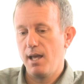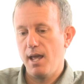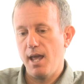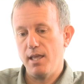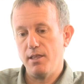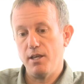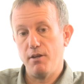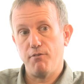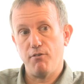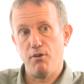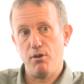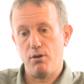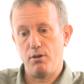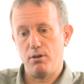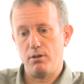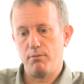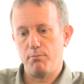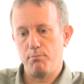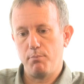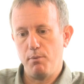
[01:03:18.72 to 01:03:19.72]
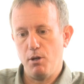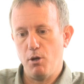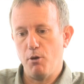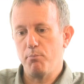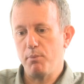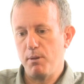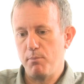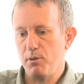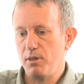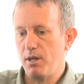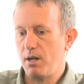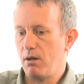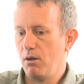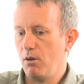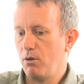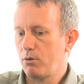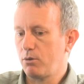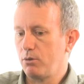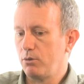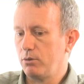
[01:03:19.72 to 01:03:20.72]
And then for people that are
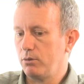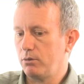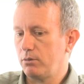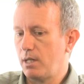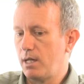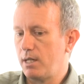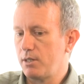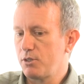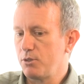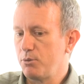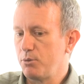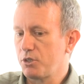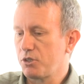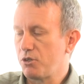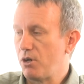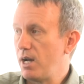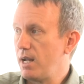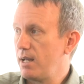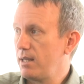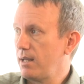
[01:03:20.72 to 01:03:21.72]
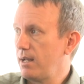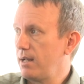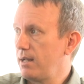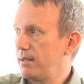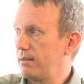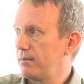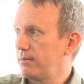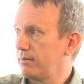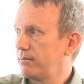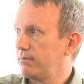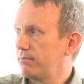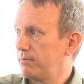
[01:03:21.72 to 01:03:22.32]
local to Australia,